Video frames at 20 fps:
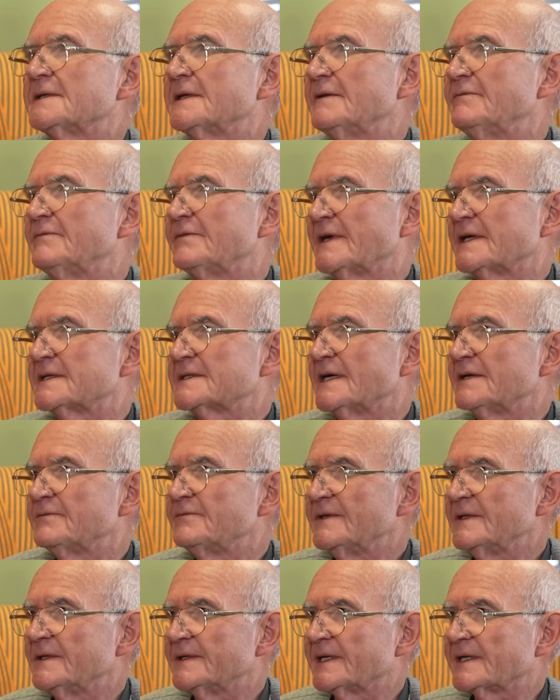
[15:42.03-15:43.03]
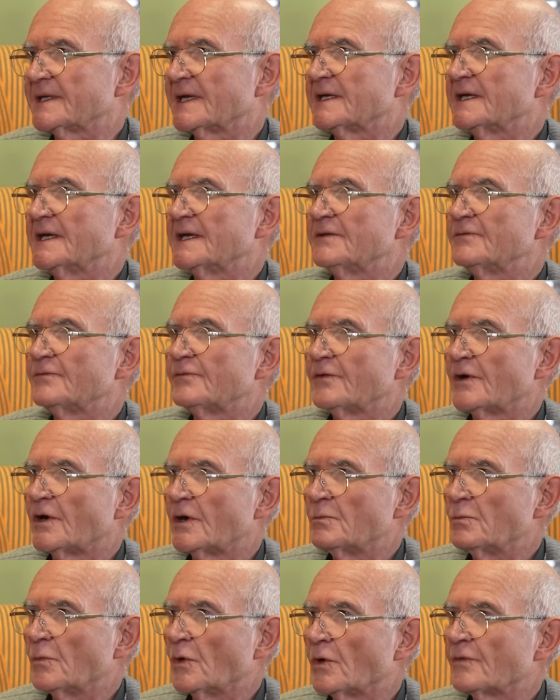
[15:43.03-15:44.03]
in fact, I feel that I gain
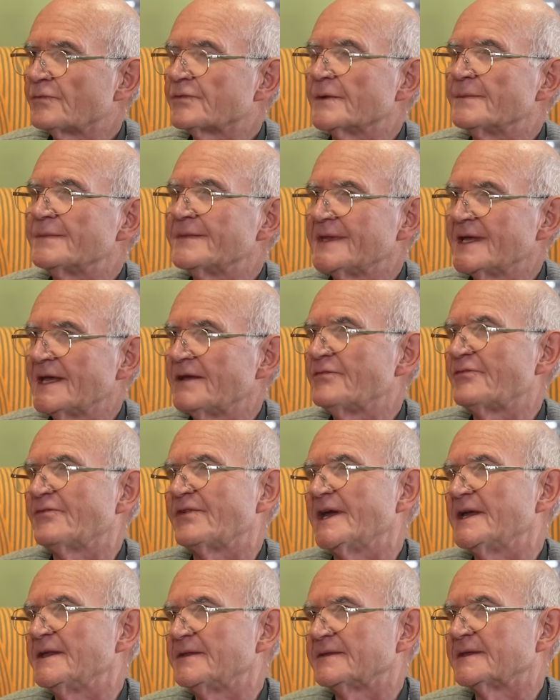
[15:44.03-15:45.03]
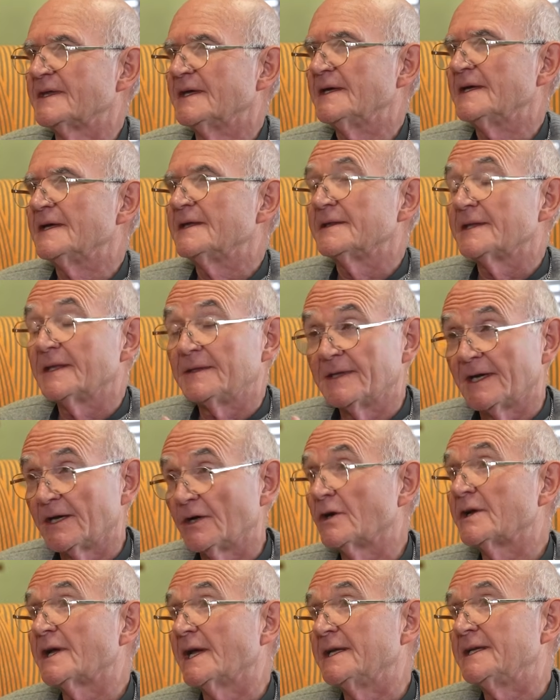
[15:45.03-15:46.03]
far more from their faith than they
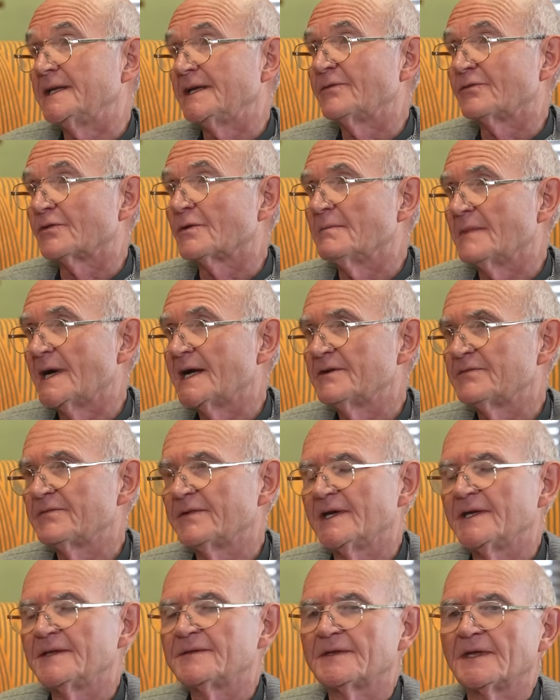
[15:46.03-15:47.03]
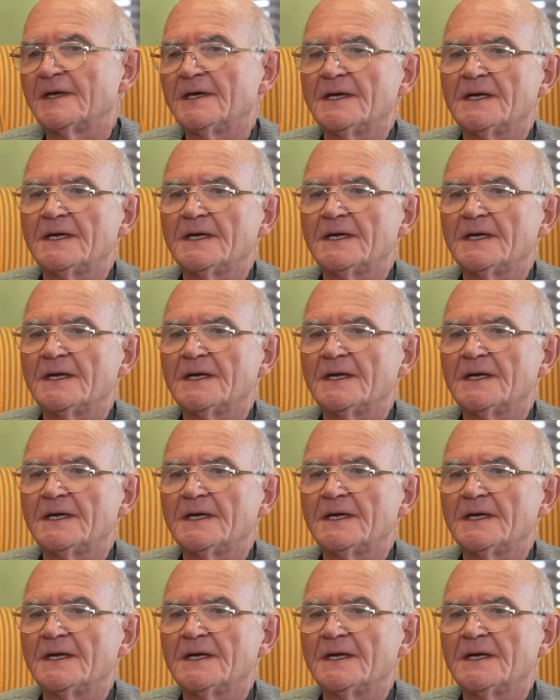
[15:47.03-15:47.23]
are gaining from my faith.